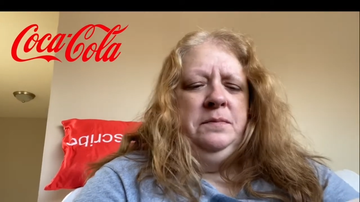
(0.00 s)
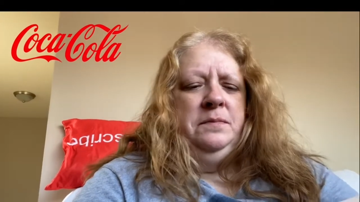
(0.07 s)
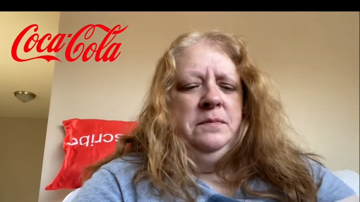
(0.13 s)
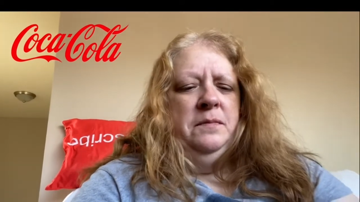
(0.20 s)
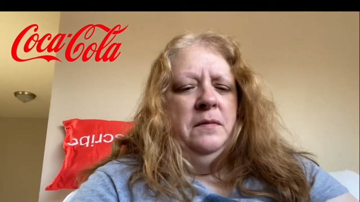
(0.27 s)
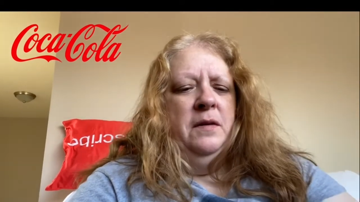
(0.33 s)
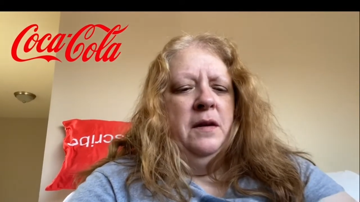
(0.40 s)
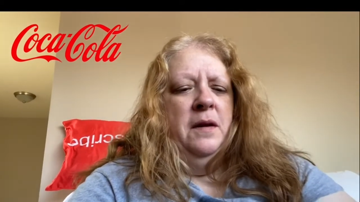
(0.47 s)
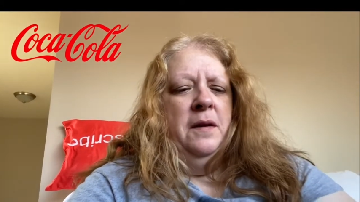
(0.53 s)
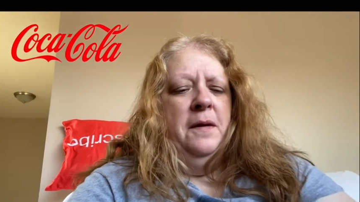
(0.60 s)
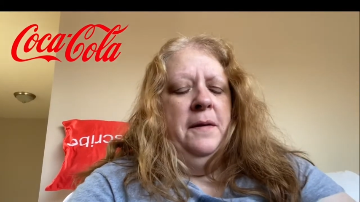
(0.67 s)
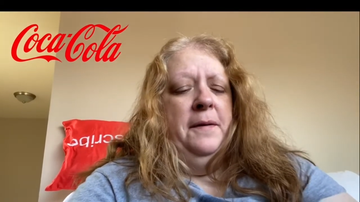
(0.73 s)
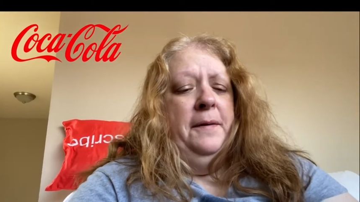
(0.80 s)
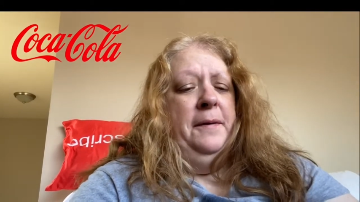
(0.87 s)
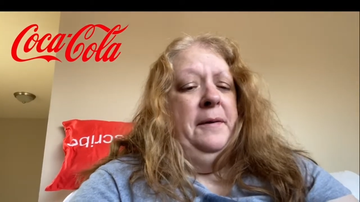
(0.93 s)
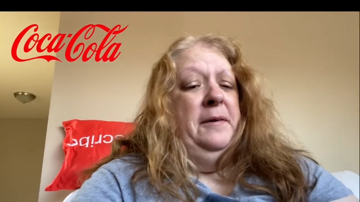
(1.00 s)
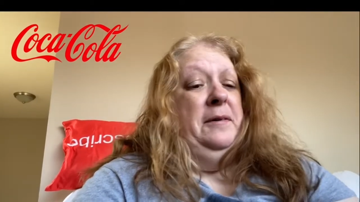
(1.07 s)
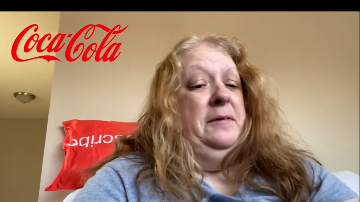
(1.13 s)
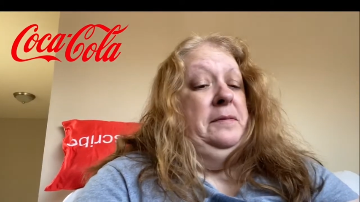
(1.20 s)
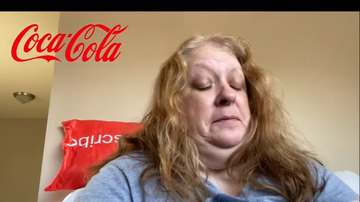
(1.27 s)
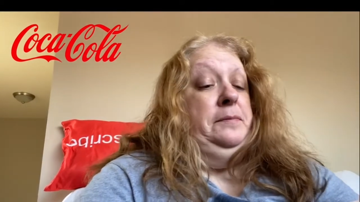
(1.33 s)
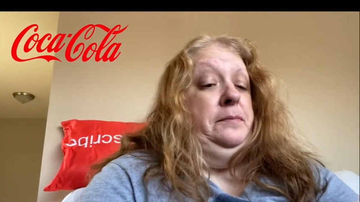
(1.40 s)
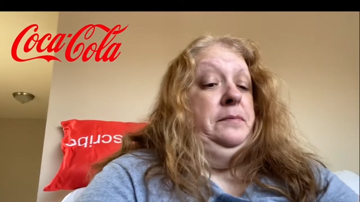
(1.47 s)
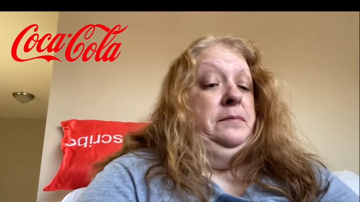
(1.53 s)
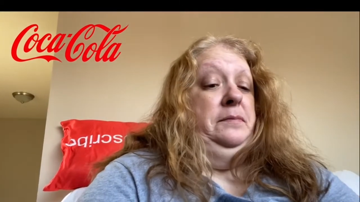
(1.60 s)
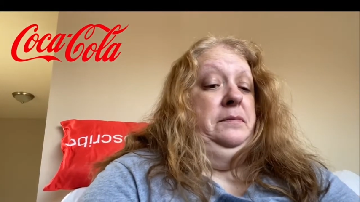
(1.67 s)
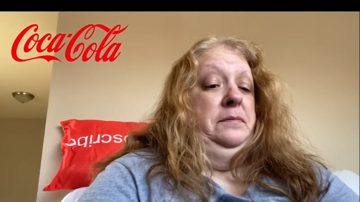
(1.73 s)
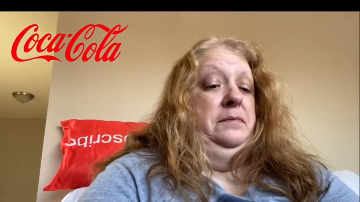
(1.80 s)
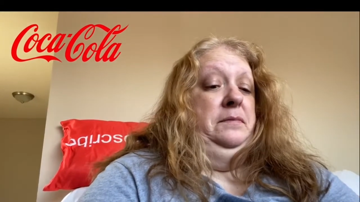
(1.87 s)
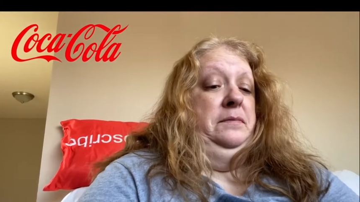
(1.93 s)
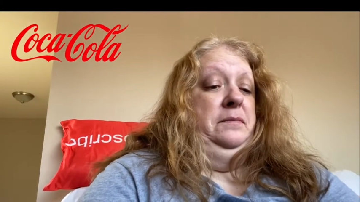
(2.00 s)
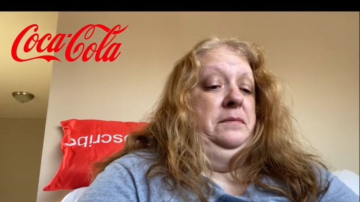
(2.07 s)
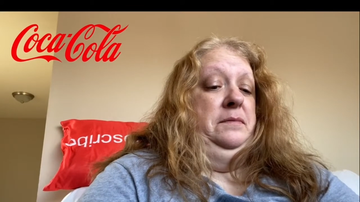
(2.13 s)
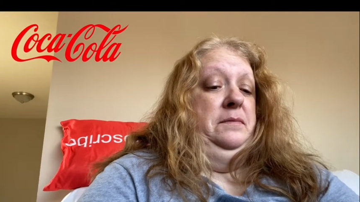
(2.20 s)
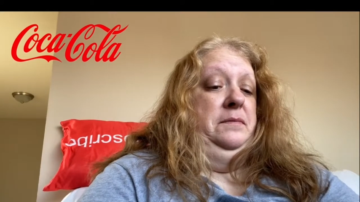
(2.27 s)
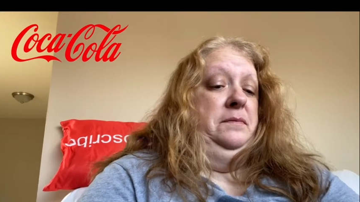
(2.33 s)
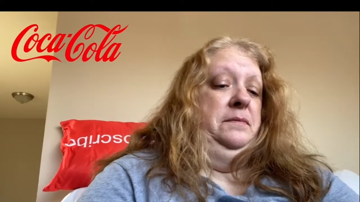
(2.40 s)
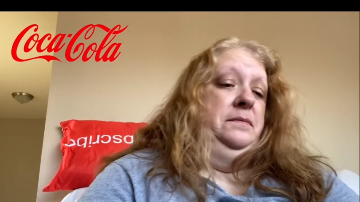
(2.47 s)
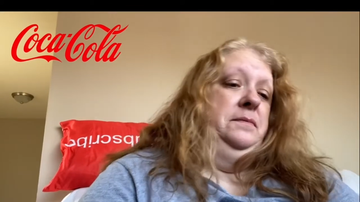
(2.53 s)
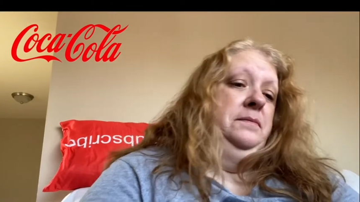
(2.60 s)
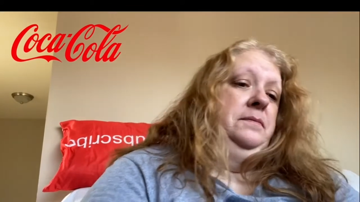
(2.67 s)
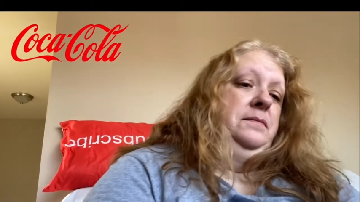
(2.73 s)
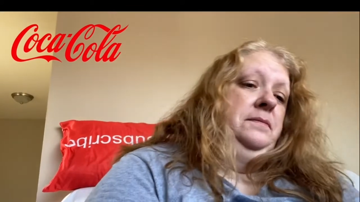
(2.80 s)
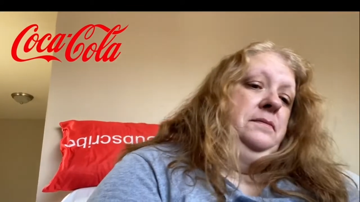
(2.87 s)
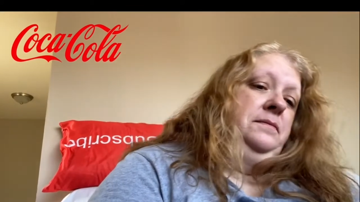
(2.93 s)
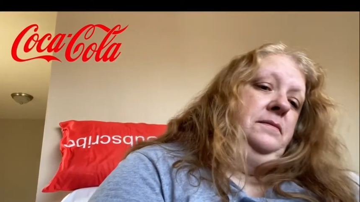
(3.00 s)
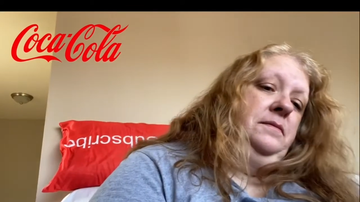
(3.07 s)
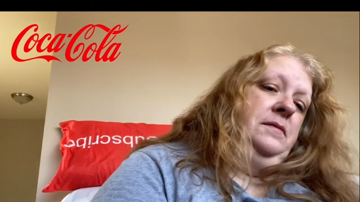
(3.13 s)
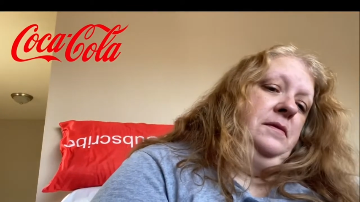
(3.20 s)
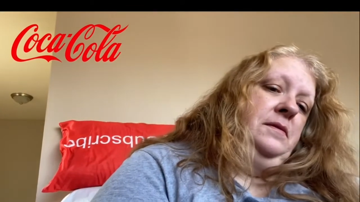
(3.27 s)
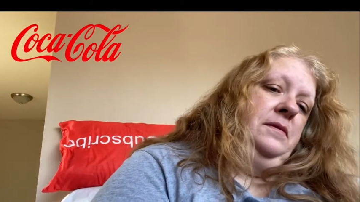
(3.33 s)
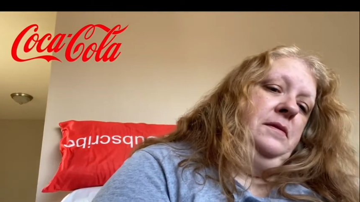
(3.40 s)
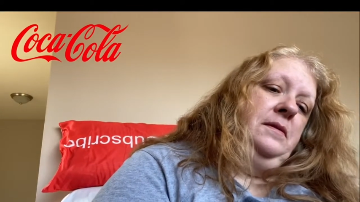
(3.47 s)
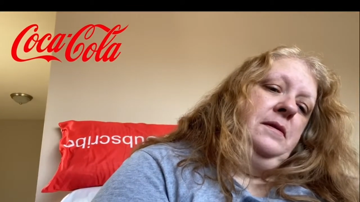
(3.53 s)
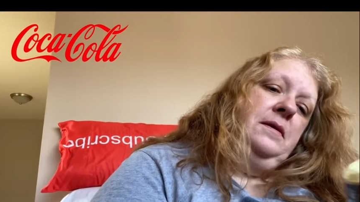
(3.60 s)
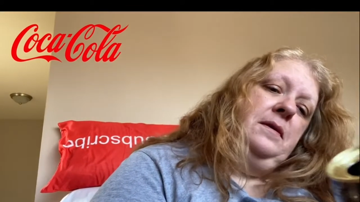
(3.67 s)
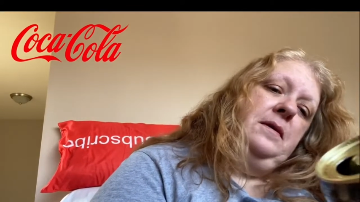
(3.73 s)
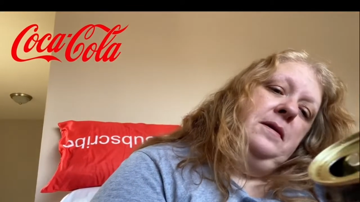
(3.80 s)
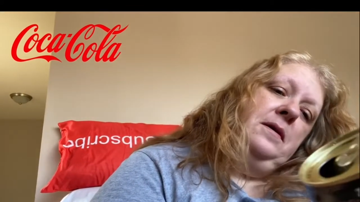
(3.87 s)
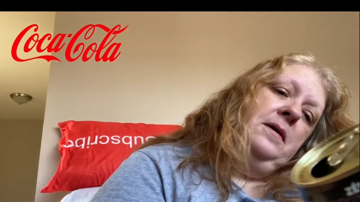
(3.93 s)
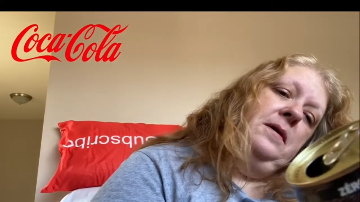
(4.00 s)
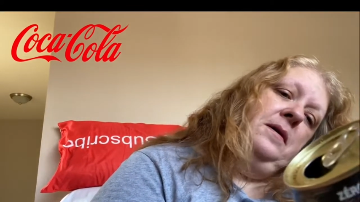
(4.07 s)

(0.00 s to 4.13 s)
Nobody speaks.